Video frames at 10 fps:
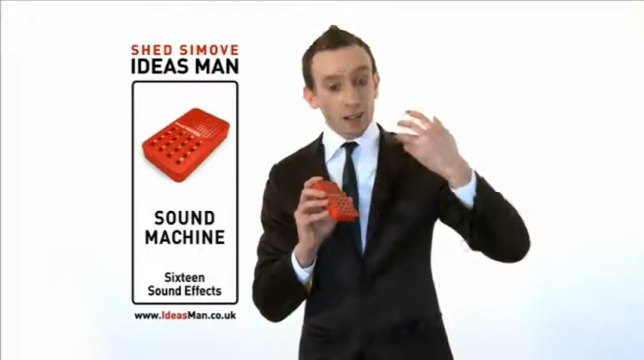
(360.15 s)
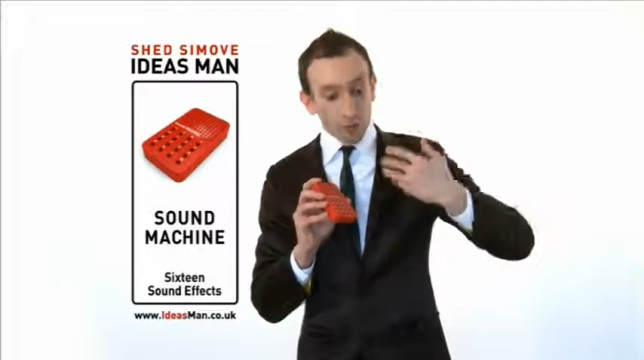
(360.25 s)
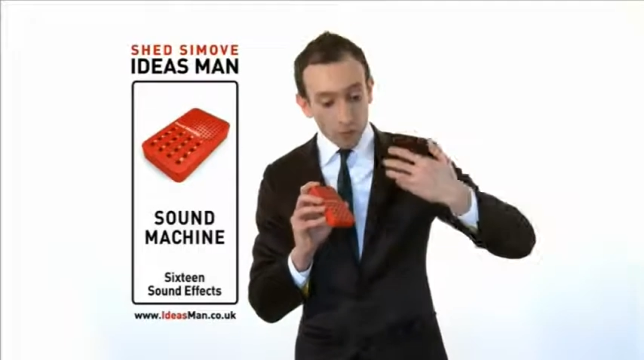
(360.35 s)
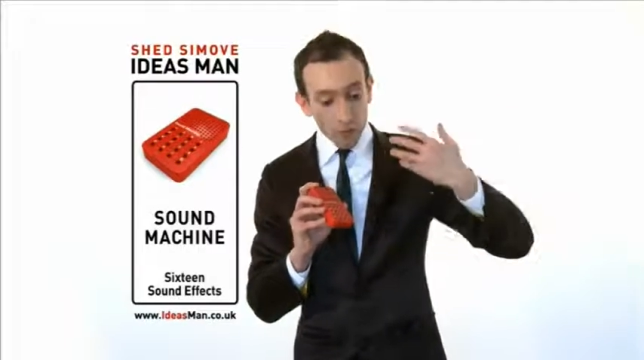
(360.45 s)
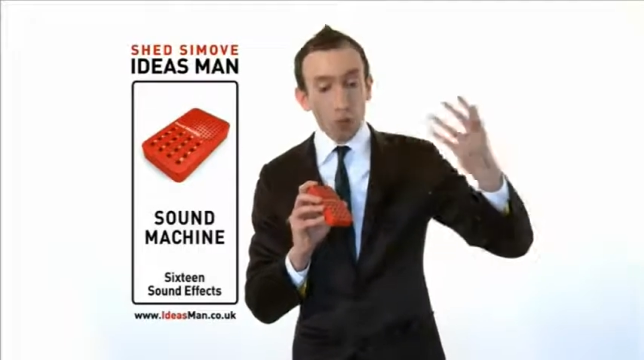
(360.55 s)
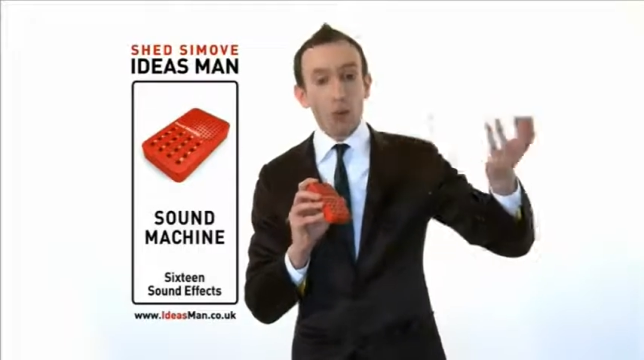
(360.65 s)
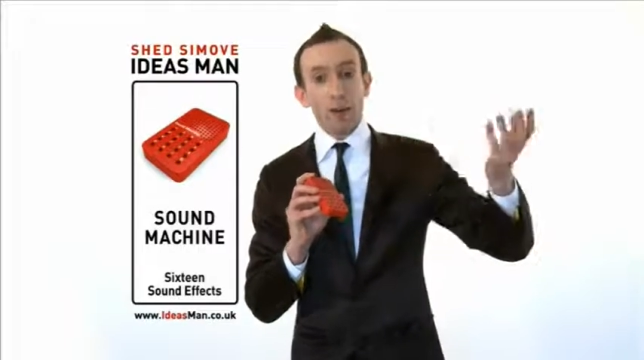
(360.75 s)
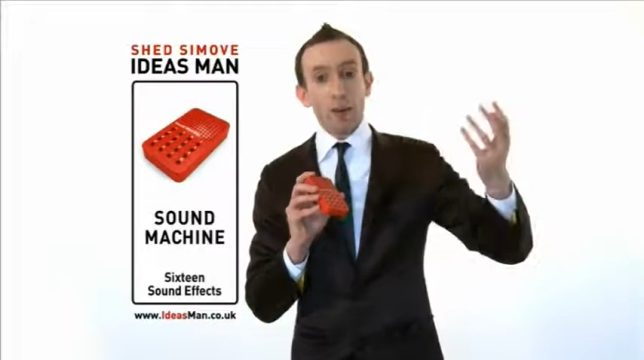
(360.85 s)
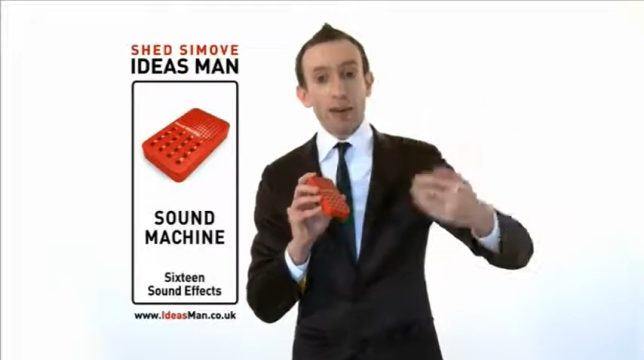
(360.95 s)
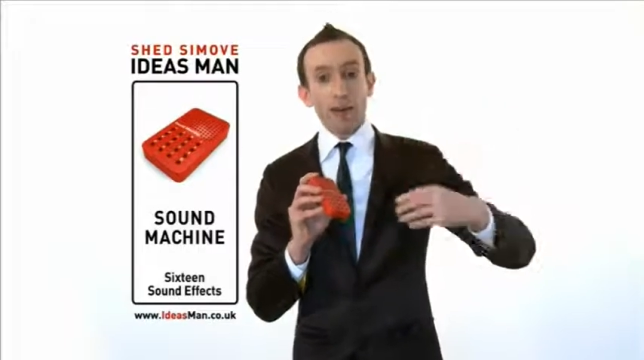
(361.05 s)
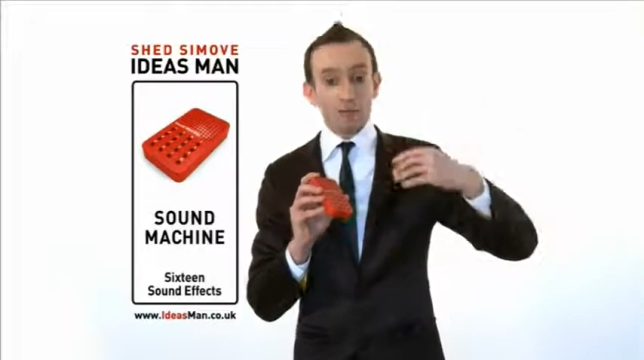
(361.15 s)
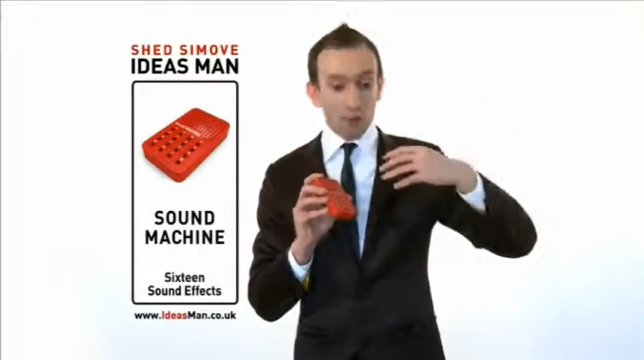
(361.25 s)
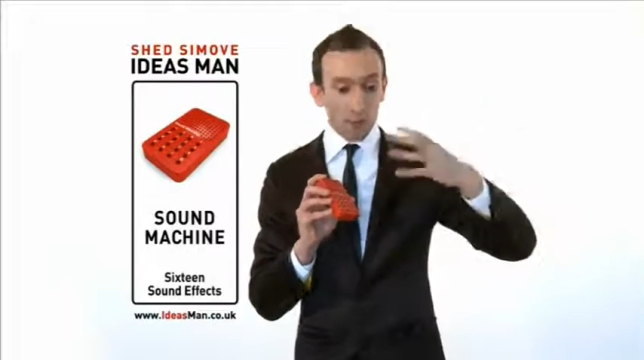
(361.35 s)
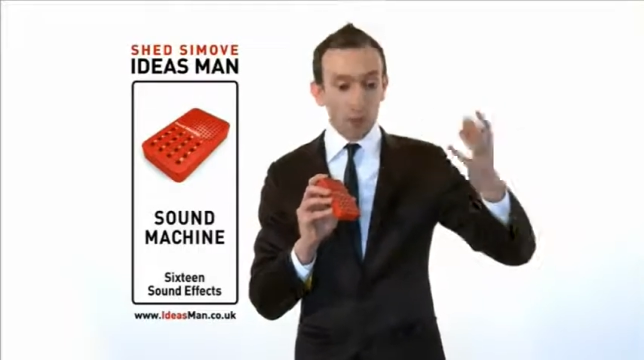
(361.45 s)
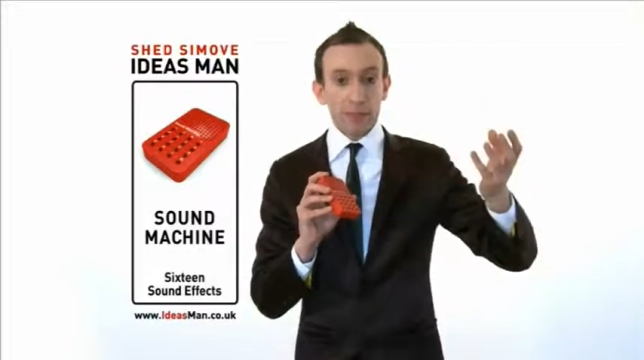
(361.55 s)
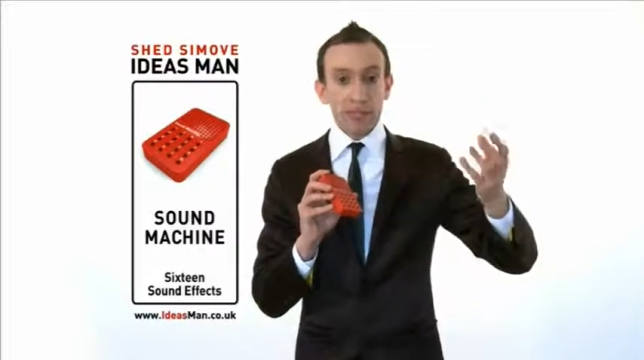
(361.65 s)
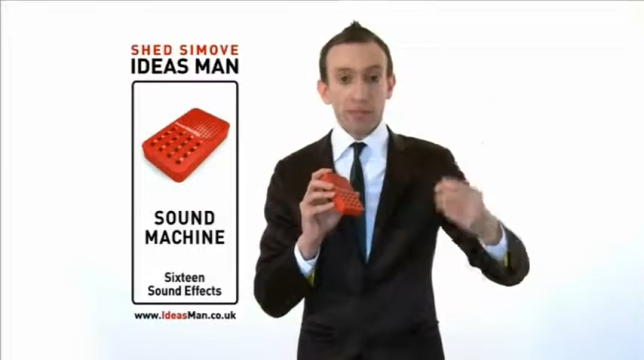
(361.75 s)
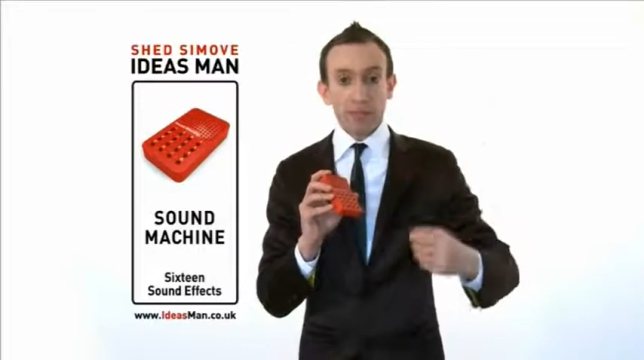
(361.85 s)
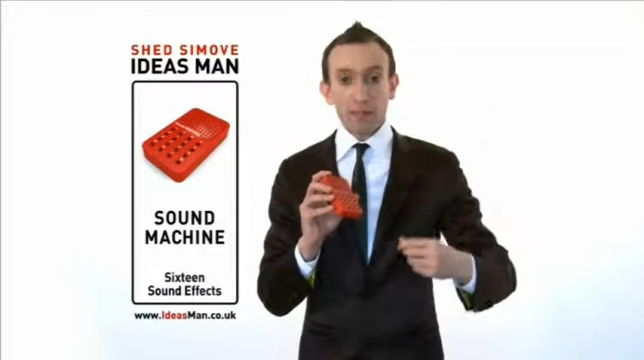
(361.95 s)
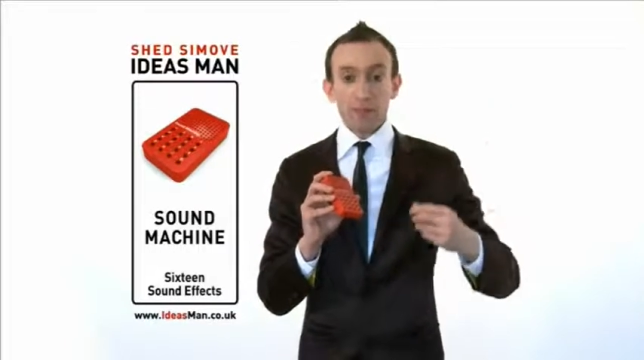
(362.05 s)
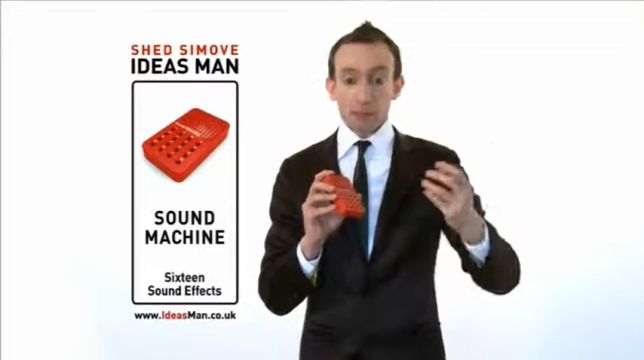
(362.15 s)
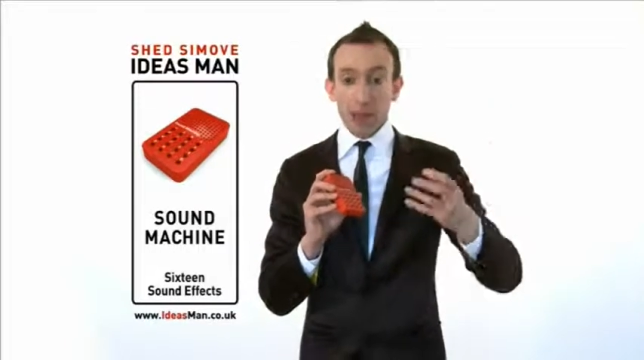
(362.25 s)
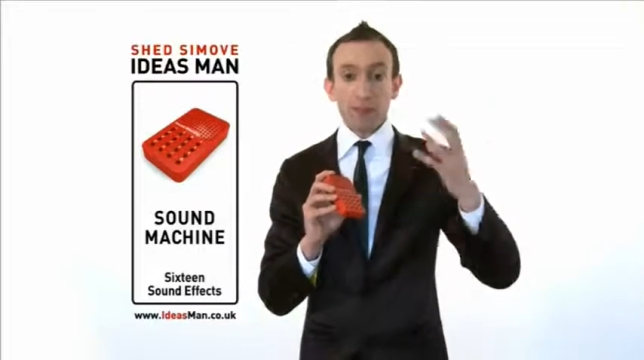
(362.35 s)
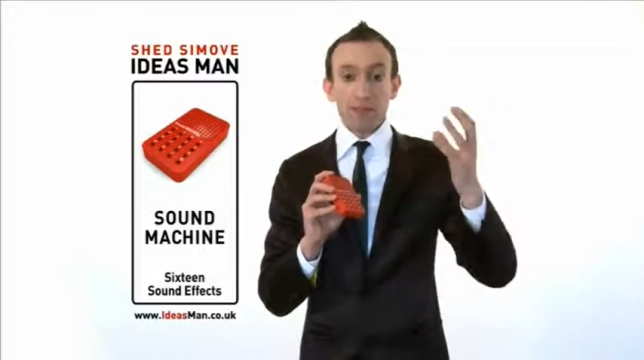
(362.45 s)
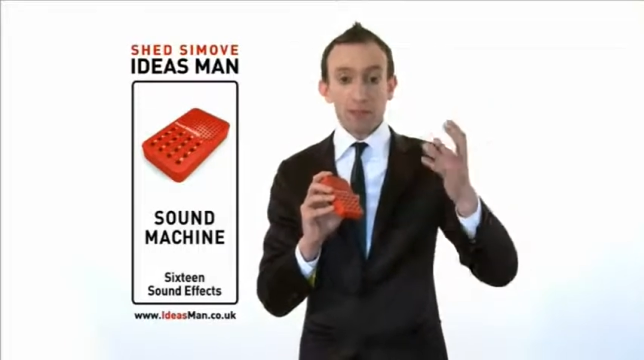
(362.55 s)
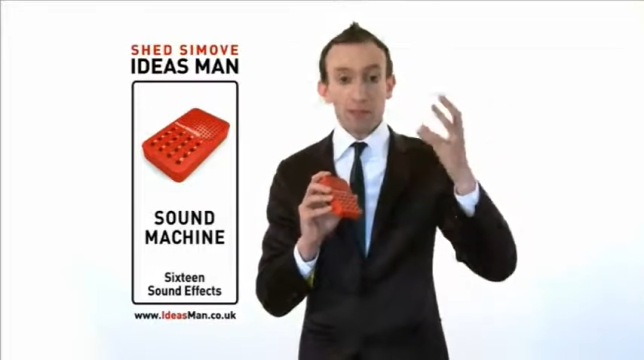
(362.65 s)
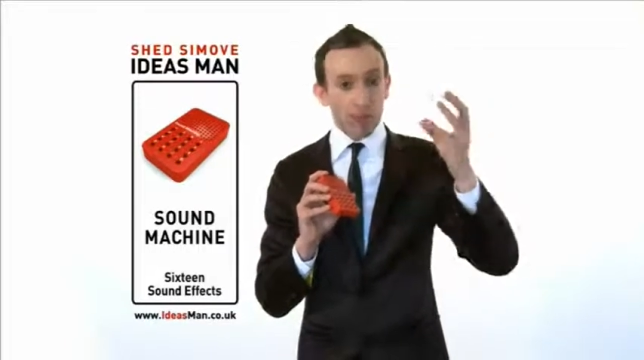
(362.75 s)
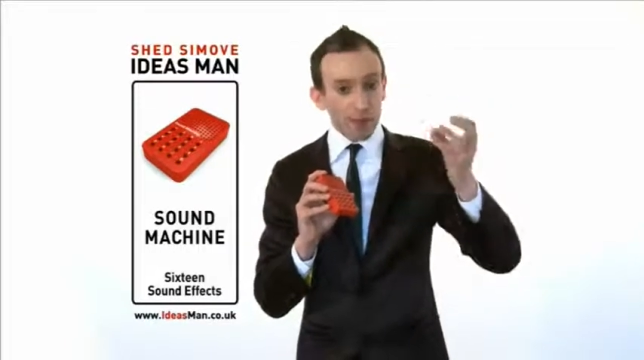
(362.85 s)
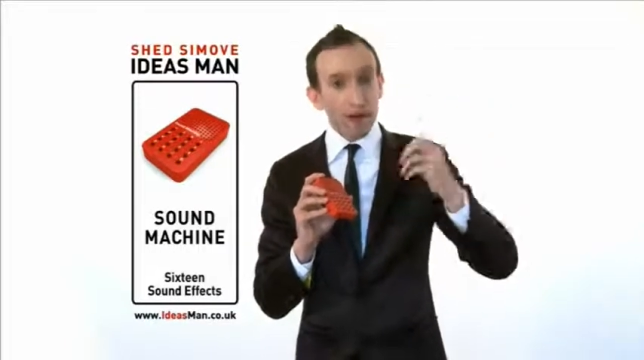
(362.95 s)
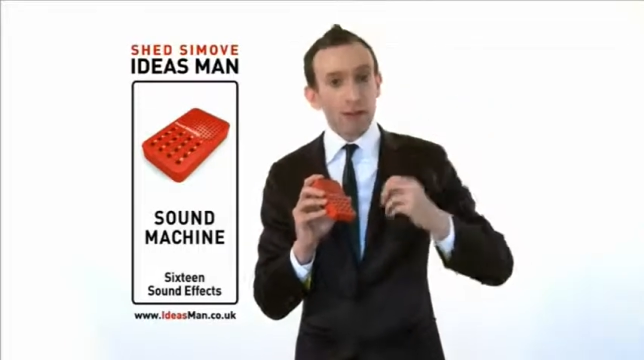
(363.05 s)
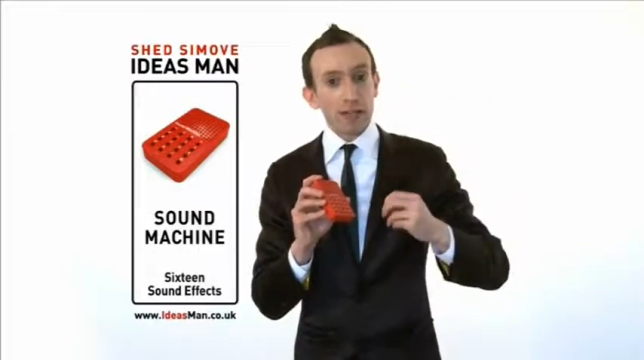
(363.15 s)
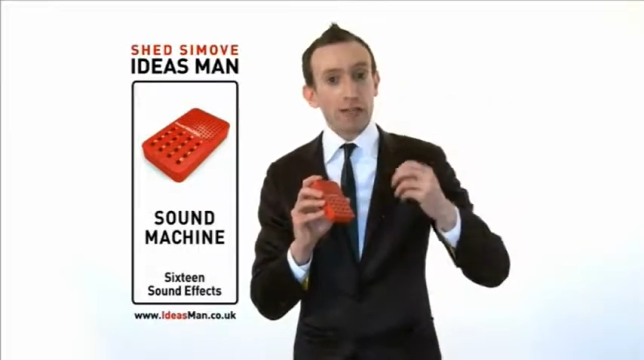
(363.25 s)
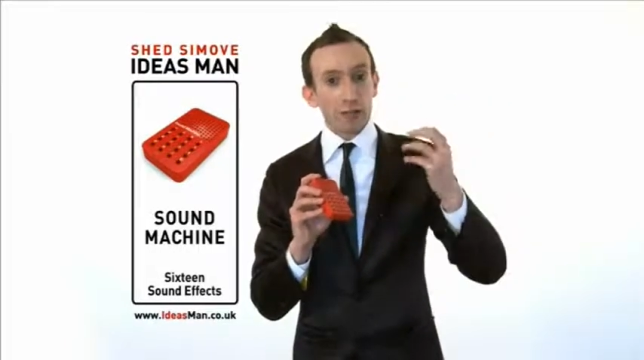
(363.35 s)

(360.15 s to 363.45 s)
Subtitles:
sort of walk away from your meeting, perhaps if you're doing a very